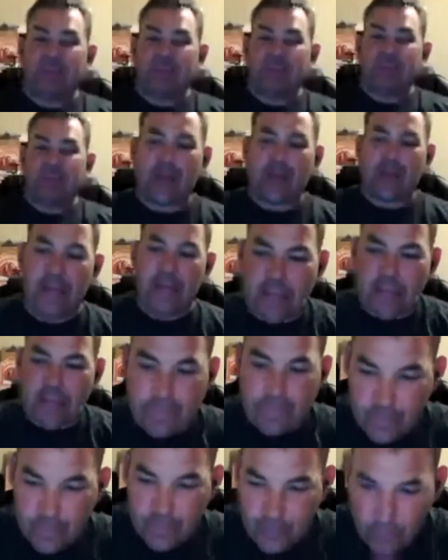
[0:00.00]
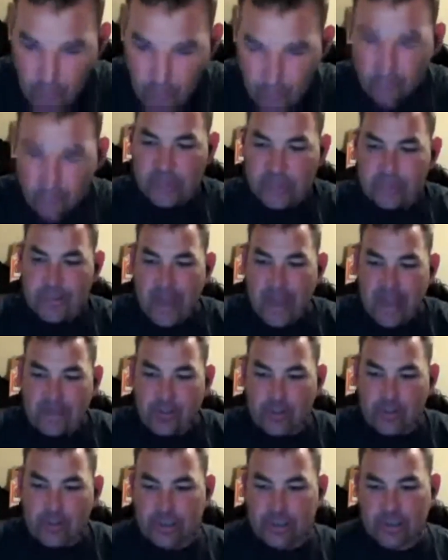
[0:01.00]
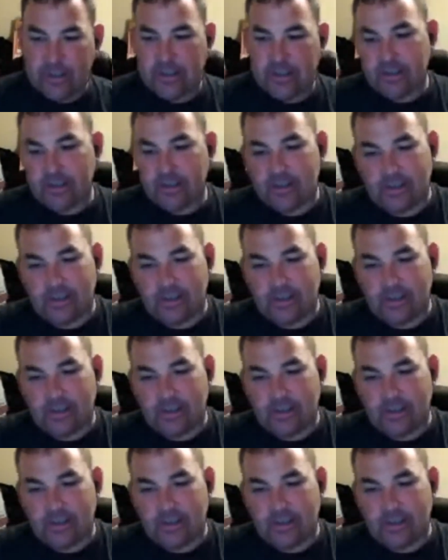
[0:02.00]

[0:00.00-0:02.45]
in training let, camp? are only bad tweets.